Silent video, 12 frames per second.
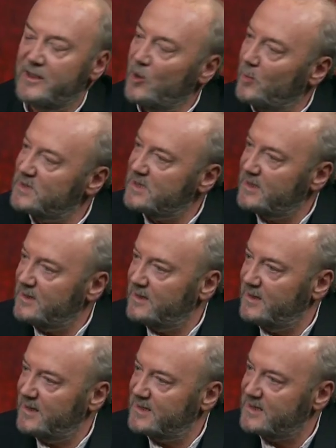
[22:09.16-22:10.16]
the opposite
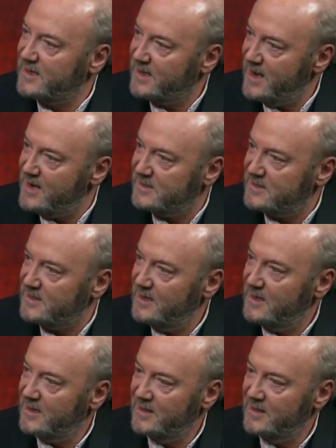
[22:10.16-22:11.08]
is the case,